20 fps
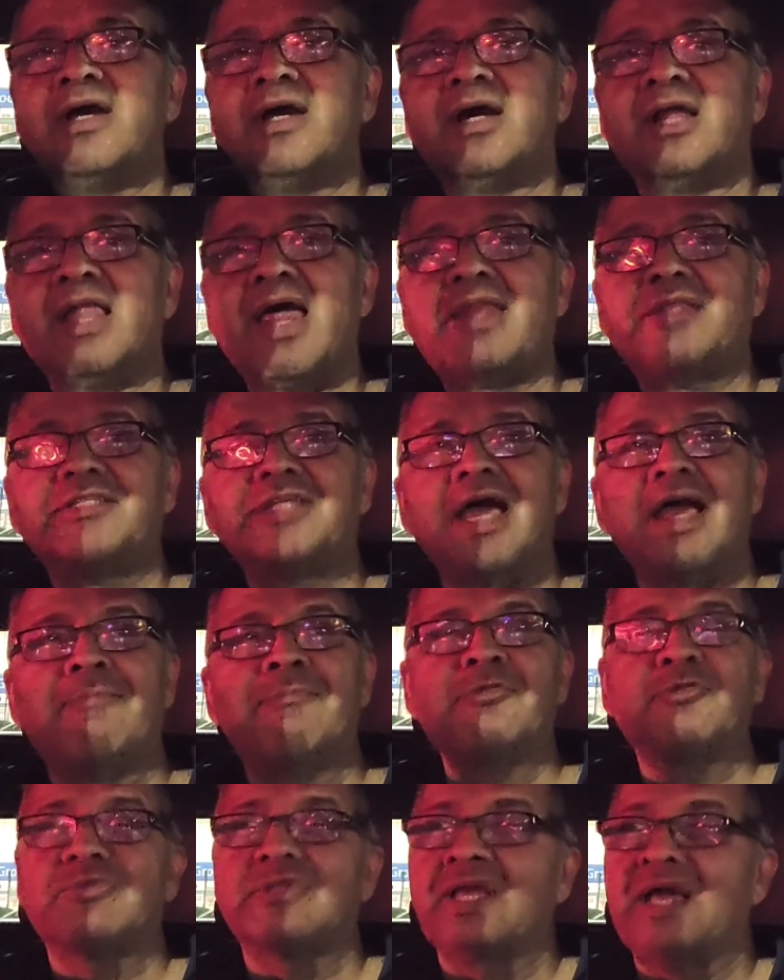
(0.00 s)
A lot of
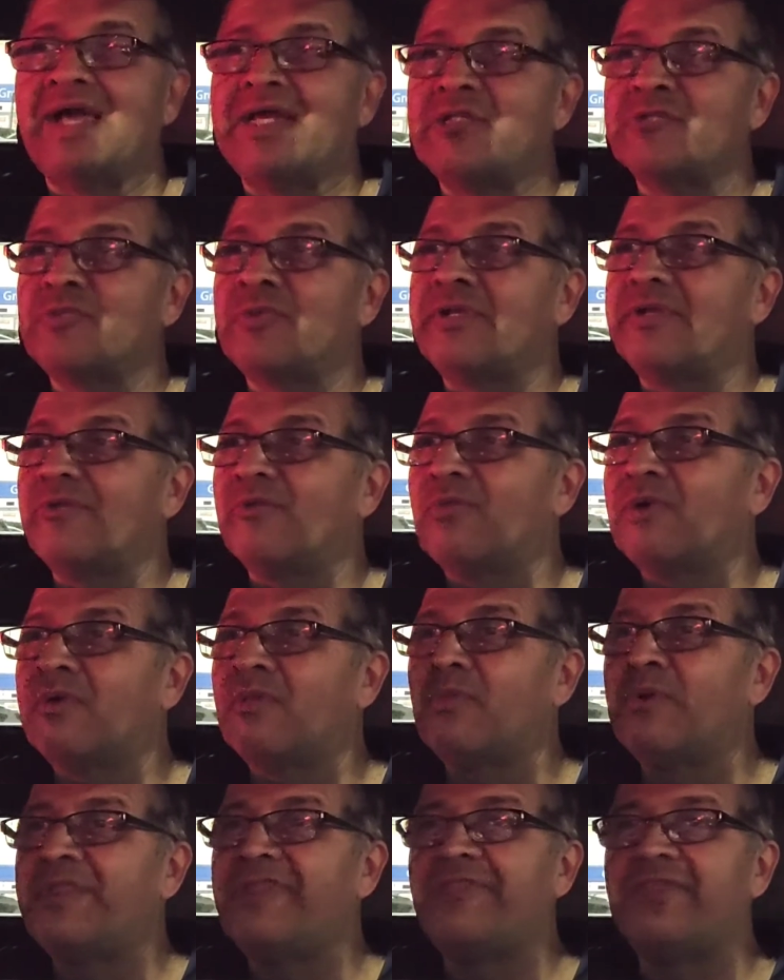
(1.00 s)
times, guys, what
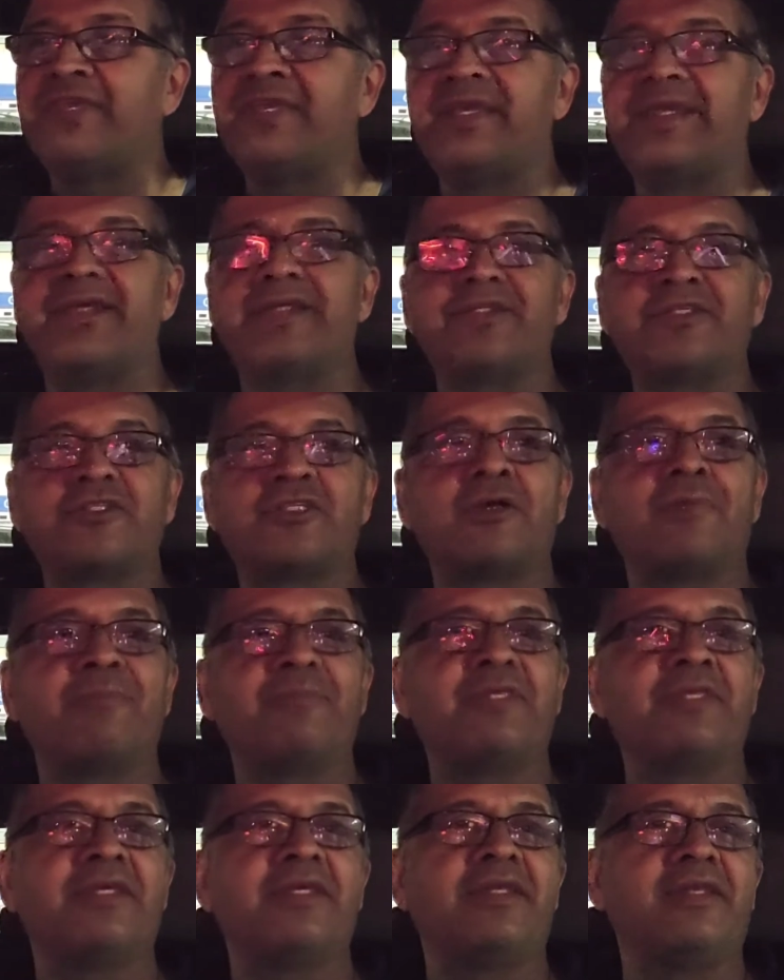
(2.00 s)
we think is
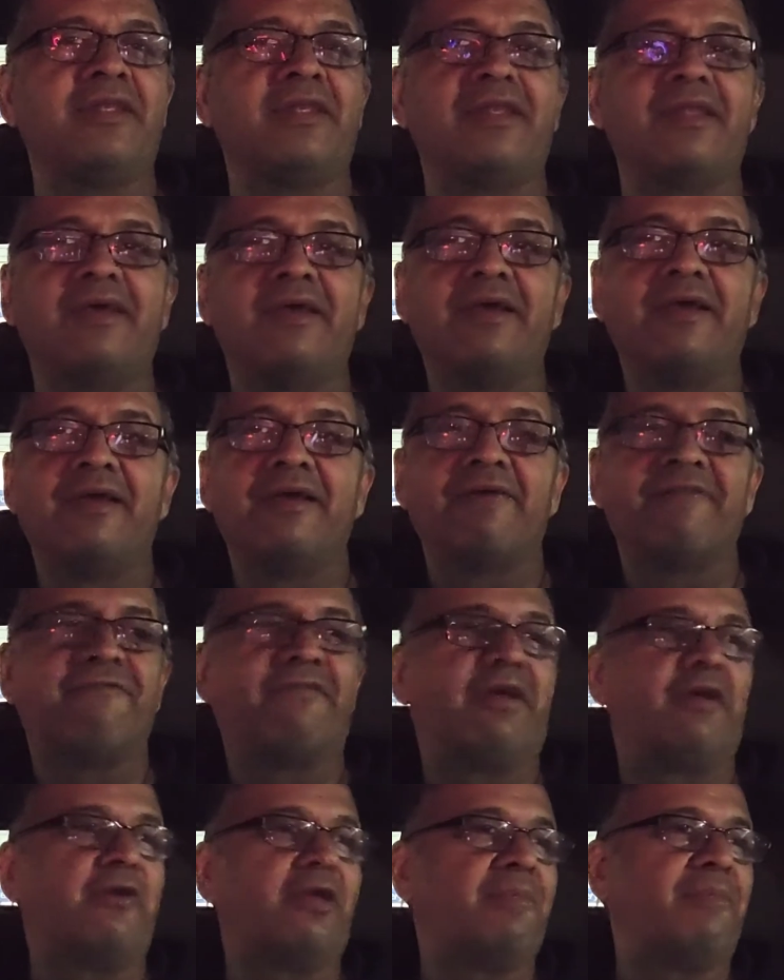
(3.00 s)
something
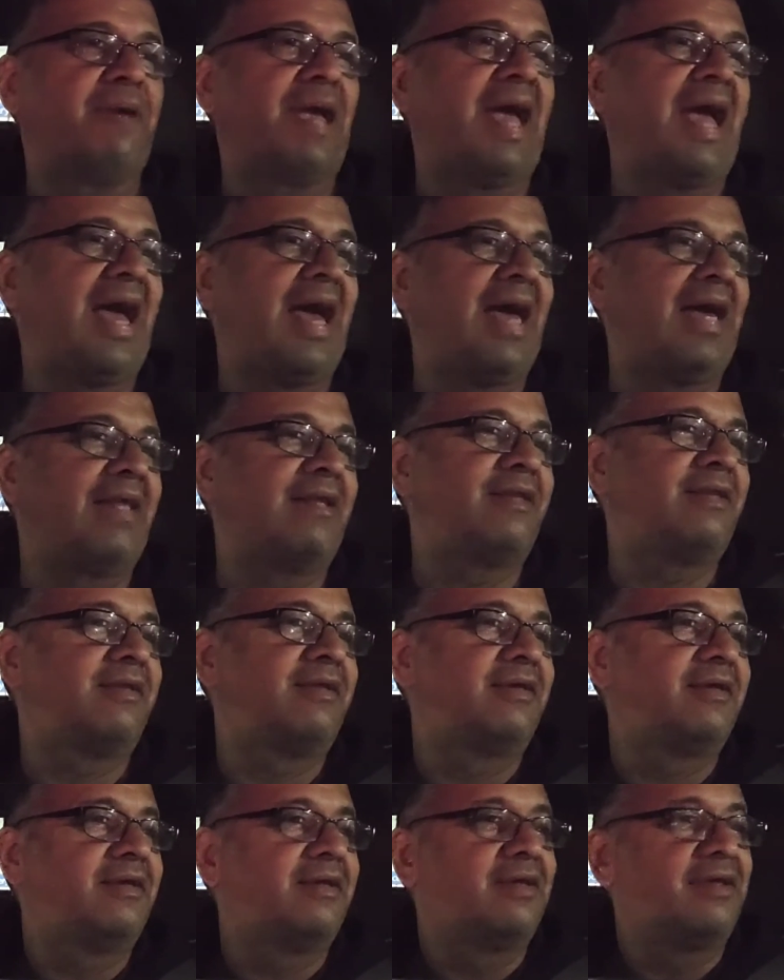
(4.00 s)
very bad
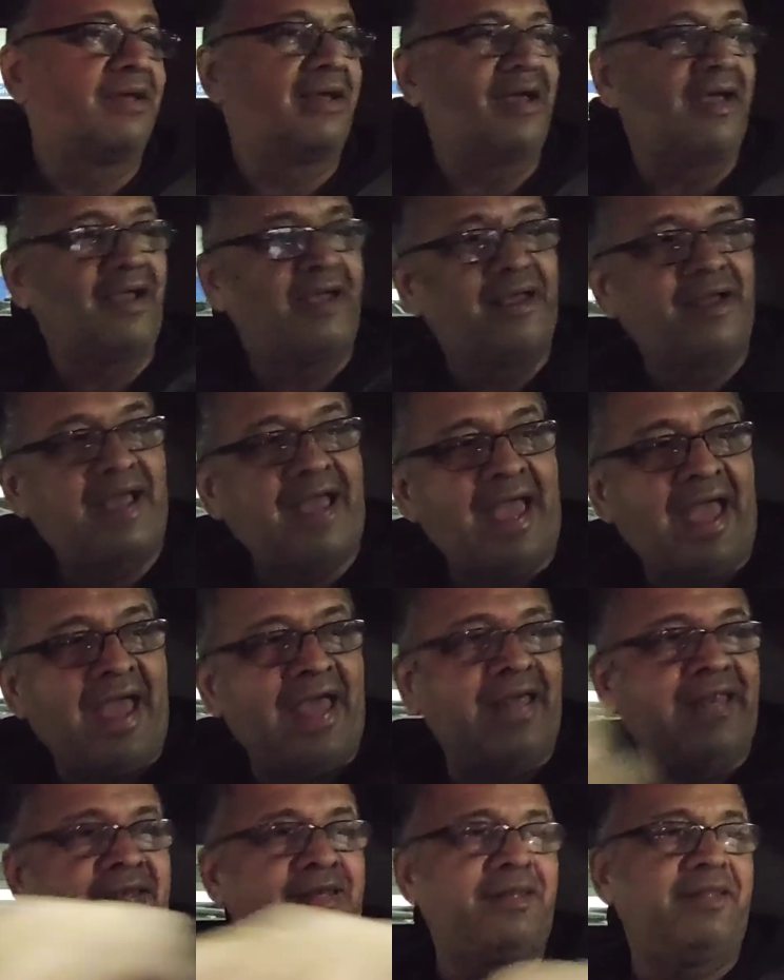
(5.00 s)

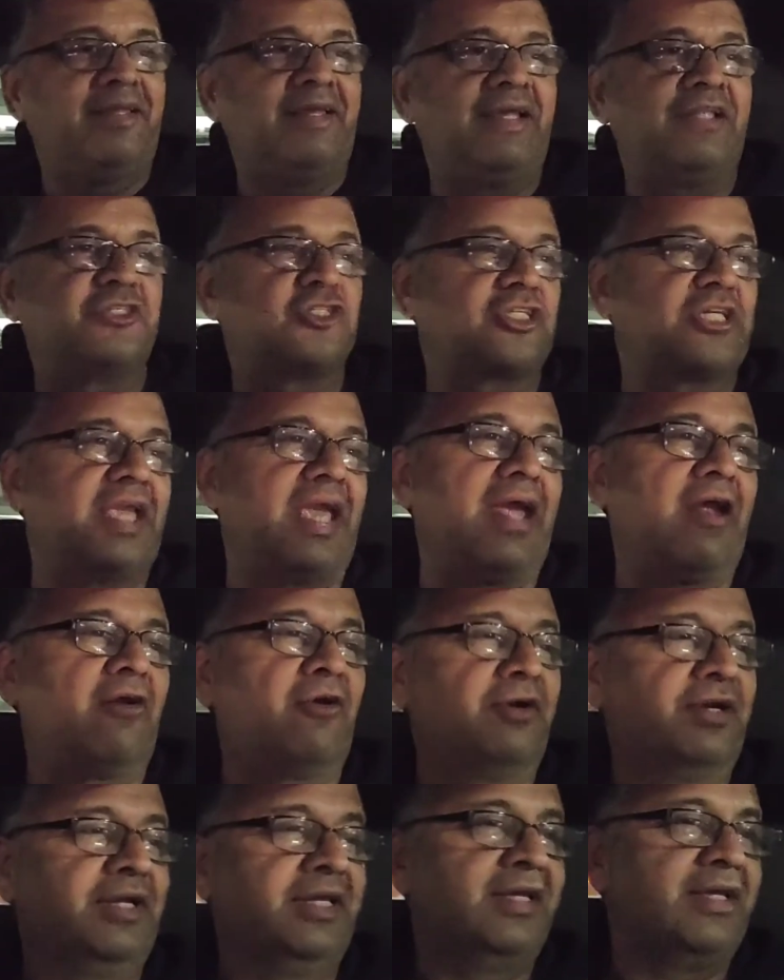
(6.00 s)
and it's
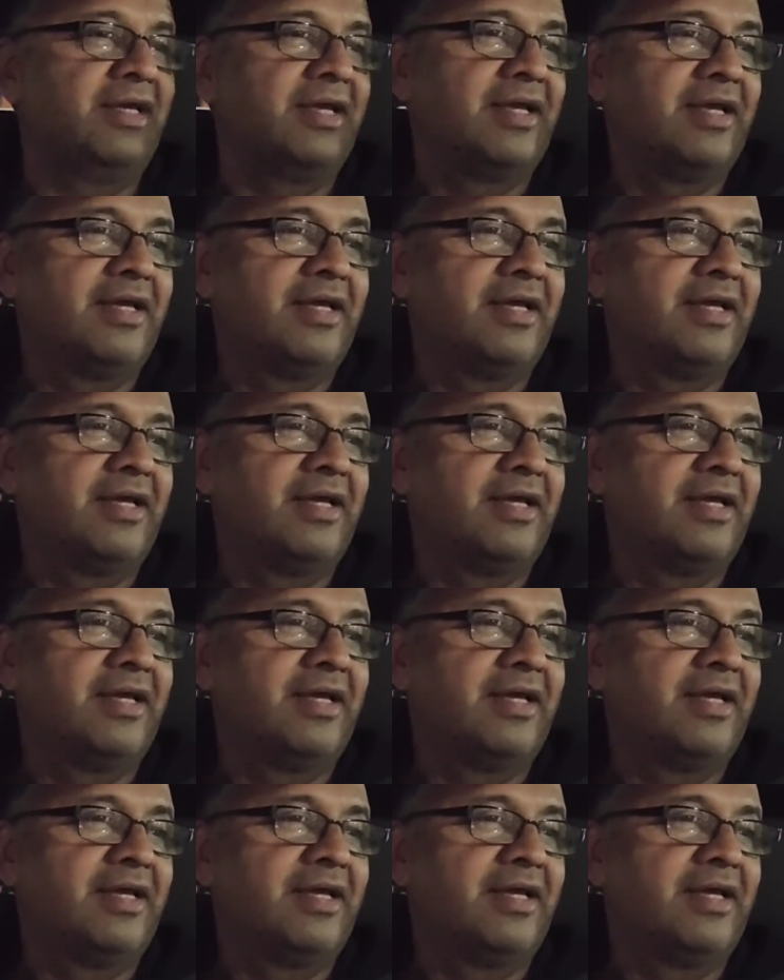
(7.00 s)
scary,